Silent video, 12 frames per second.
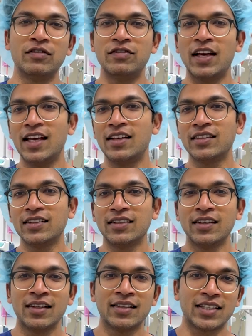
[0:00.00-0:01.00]
vagal
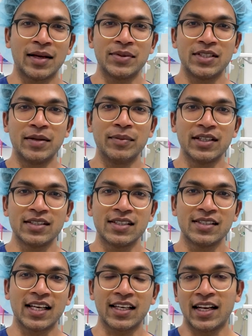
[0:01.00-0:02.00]
type stimuluses
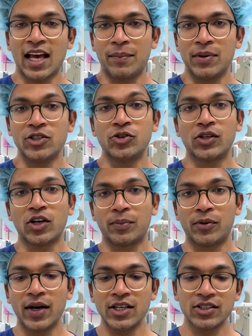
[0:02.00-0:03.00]
that can happen during an
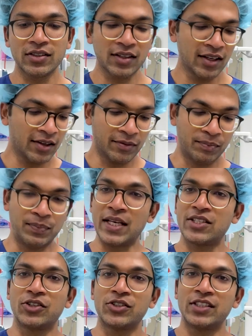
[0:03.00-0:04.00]
operation,
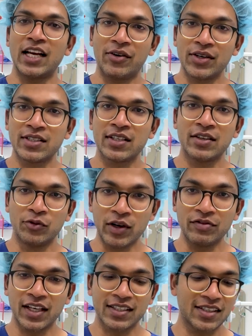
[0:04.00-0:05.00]
basal gyrus
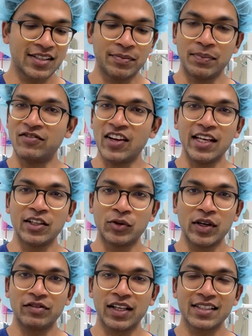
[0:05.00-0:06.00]
reflexes, vagal
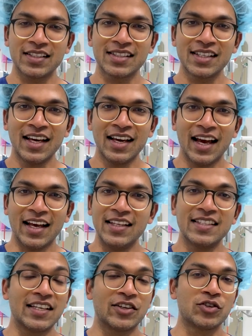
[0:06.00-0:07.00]
reflexes, and these
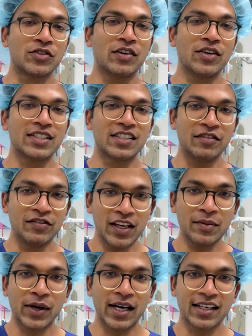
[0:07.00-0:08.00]
can cause very severe
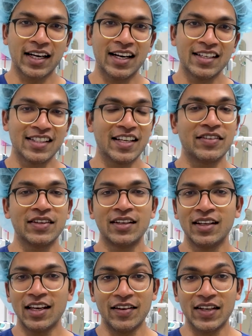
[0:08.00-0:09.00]
bradycardias and even,
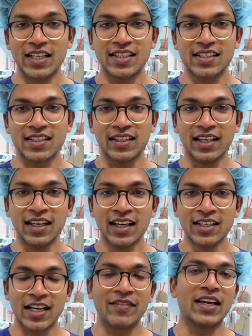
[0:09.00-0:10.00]
even asystole.
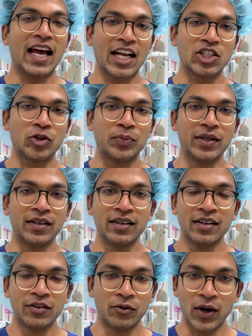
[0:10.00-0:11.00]
So having atropine
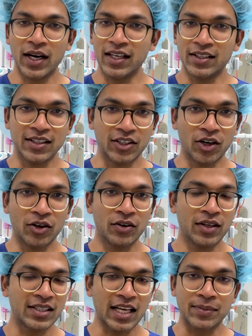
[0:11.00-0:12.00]
ready to go
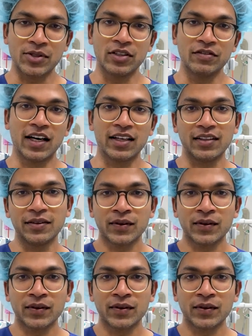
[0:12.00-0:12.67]
is absolutely vital.